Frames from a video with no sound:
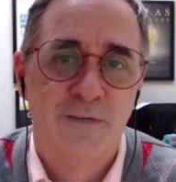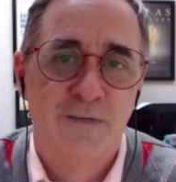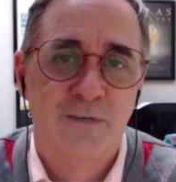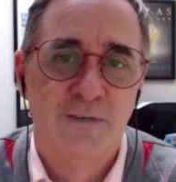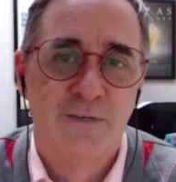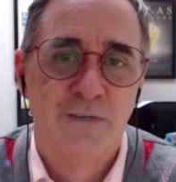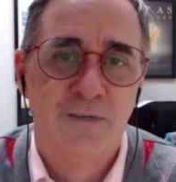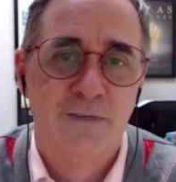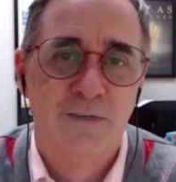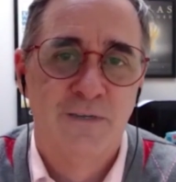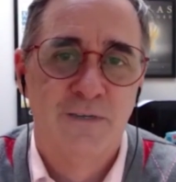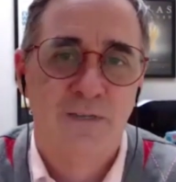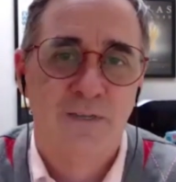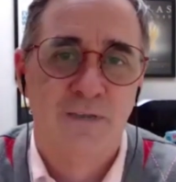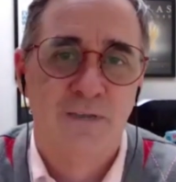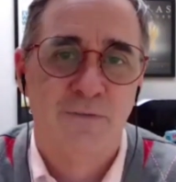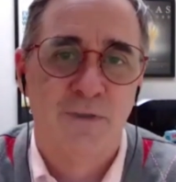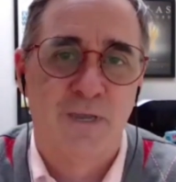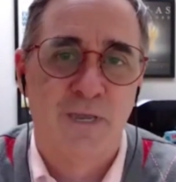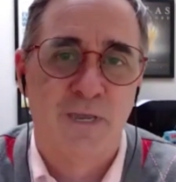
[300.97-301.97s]
mm.
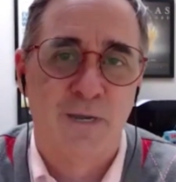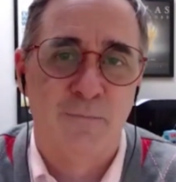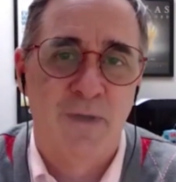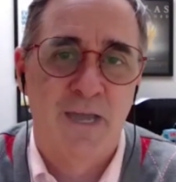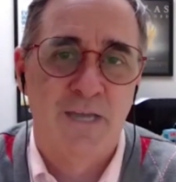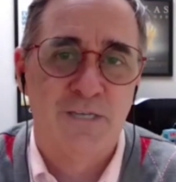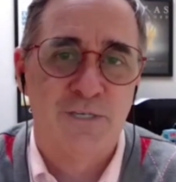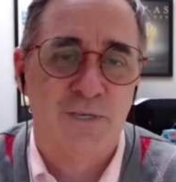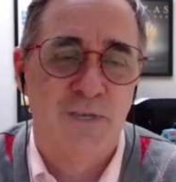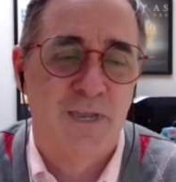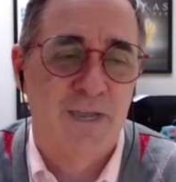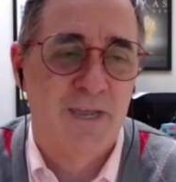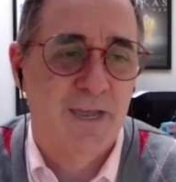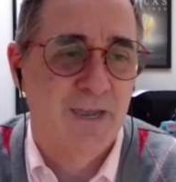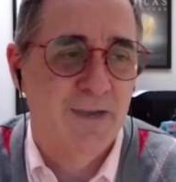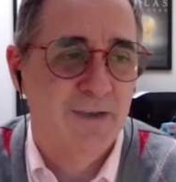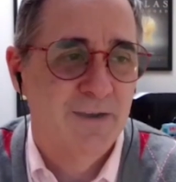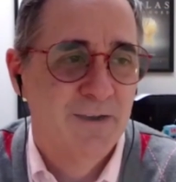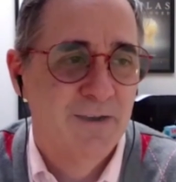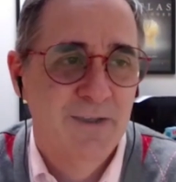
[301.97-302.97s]
if you can imagine
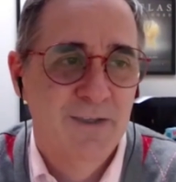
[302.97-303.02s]
that.